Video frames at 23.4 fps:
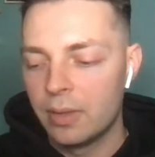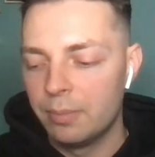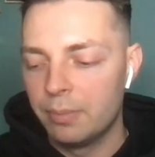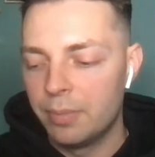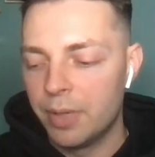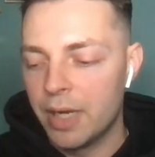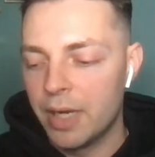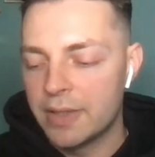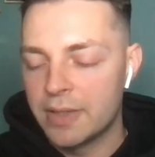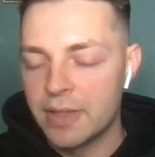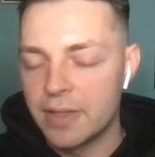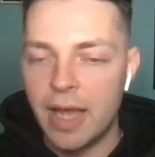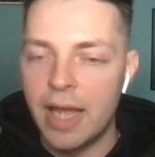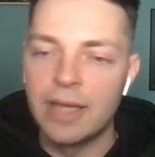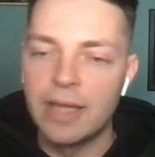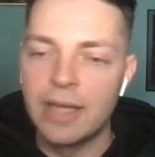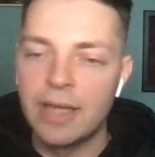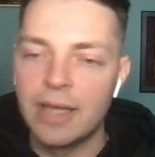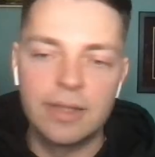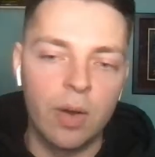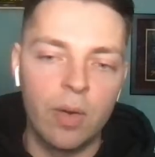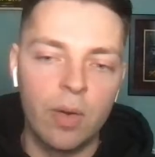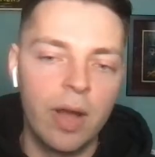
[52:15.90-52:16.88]
But
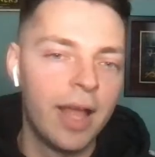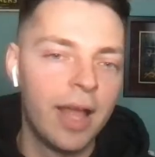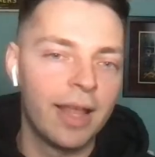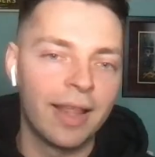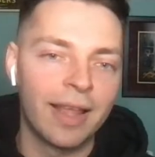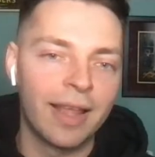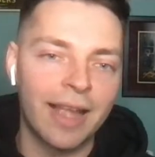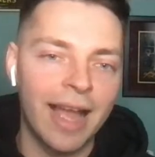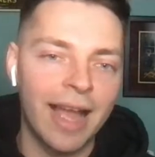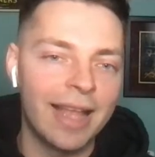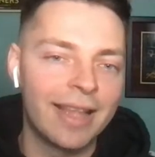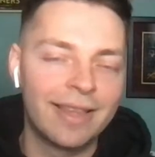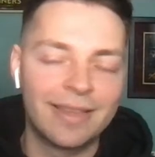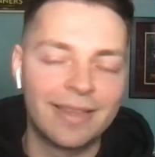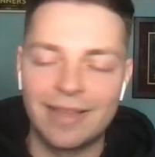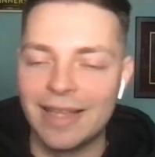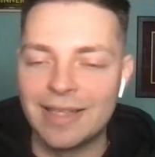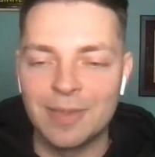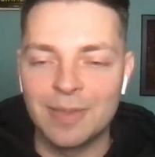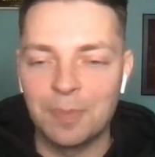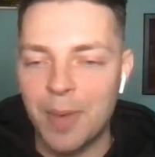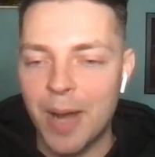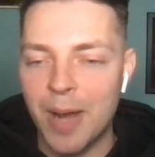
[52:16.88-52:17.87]
it's so like
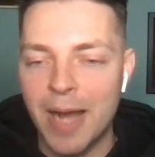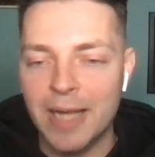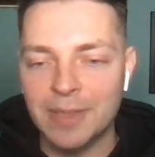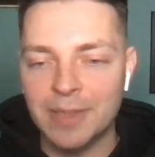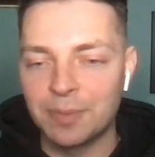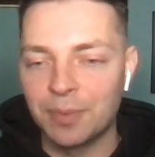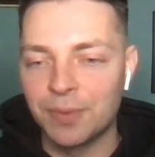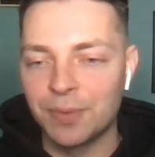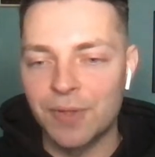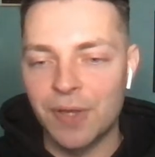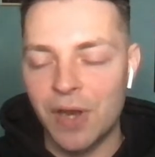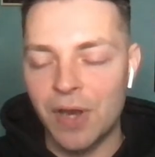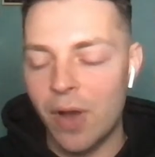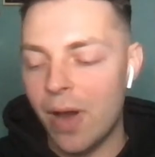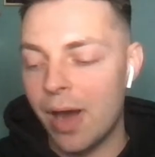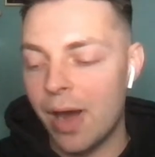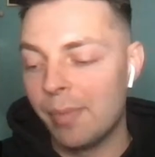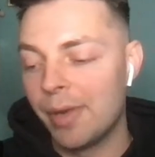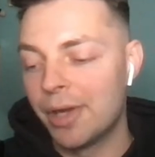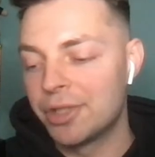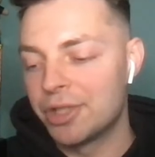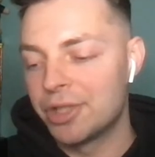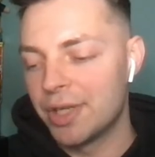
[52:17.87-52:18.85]
it's impossible to know
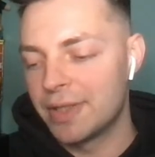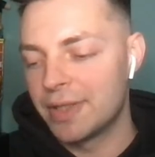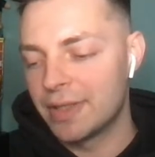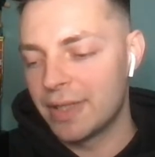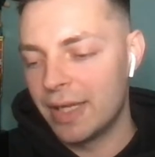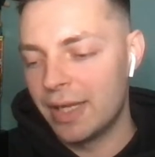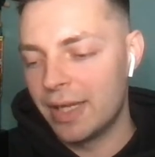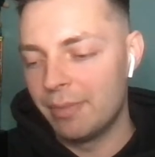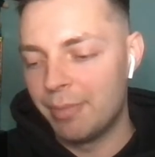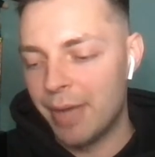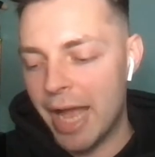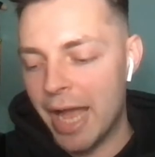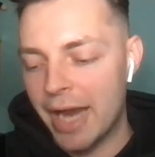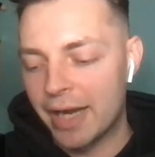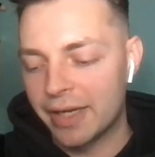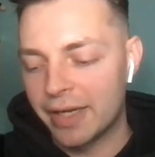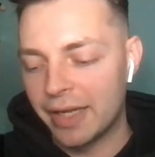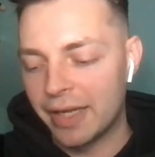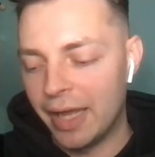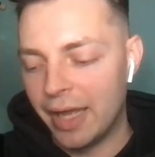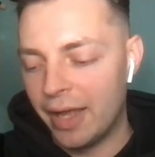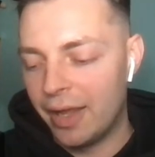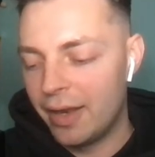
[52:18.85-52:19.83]
how much it's
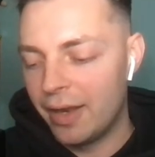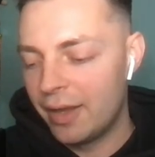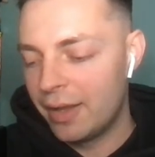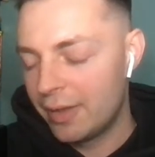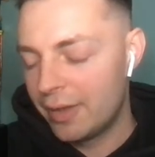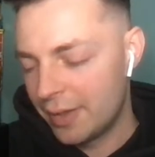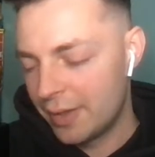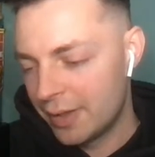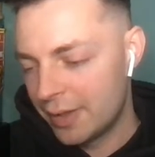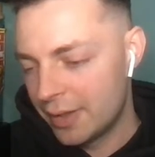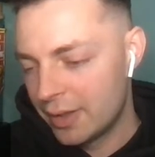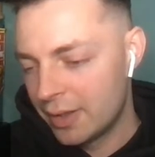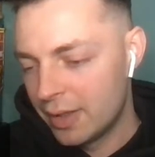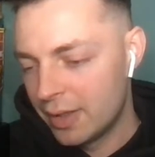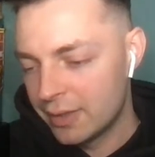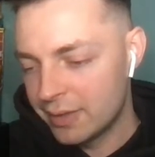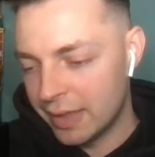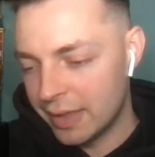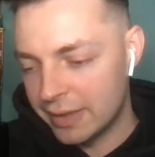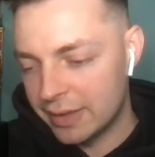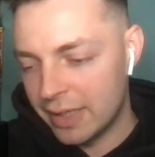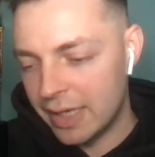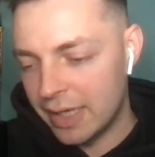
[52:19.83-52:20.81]
impacting it.
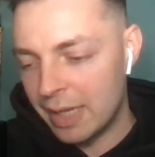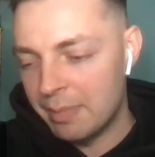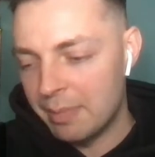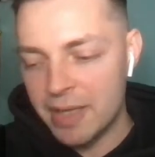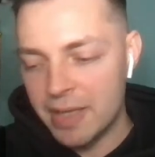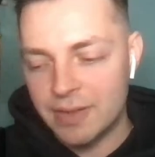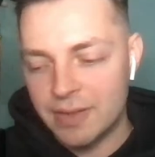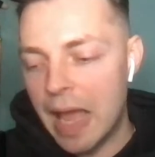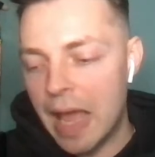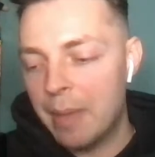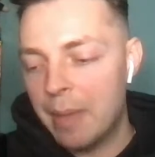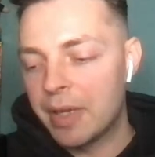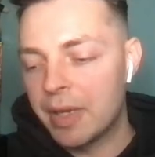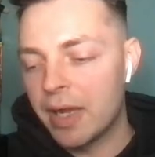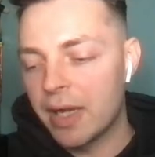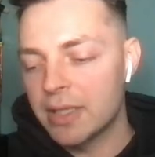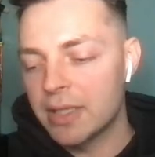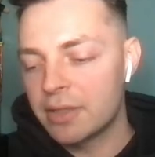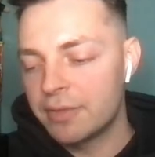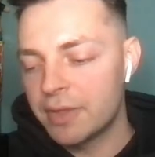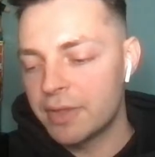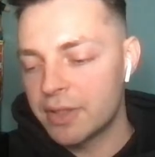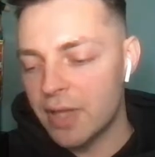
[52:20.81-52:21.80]
It's like, did he miss that
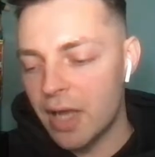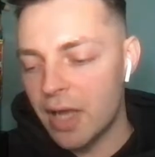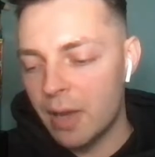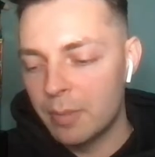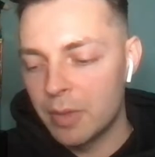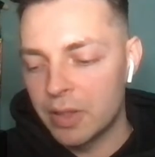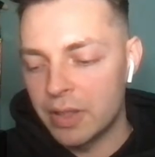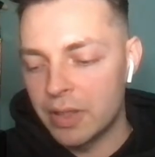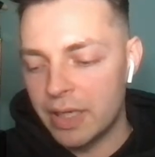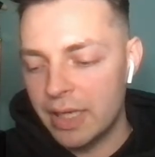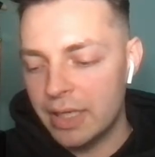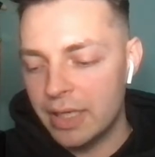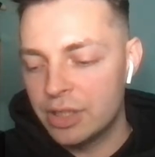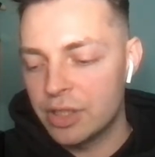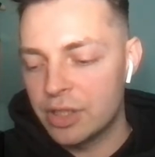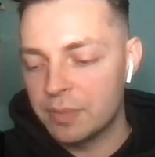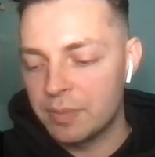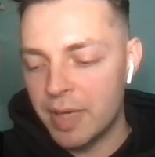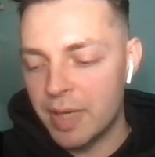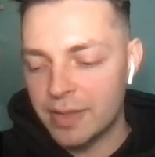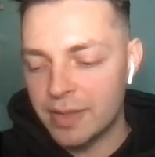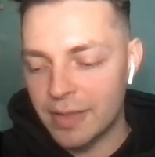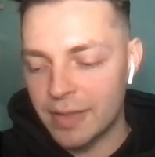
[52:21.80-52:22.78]
because of his thumb, or did he
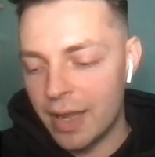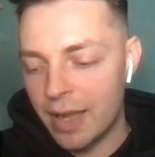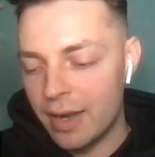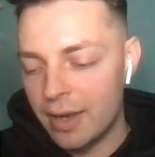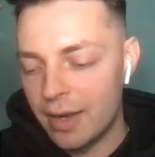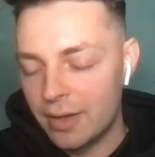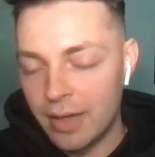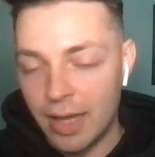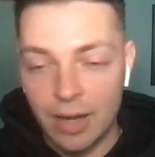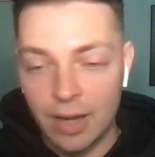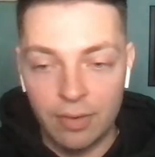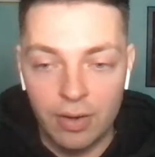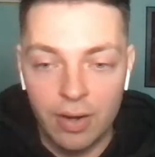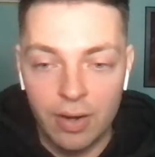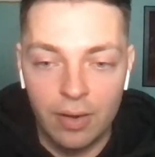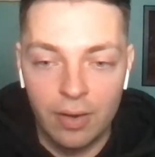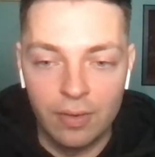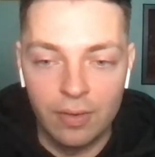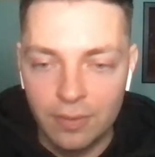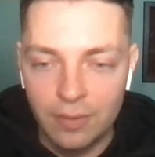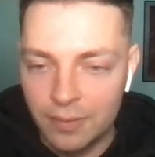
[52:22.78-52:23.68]
just miss it? I don't know.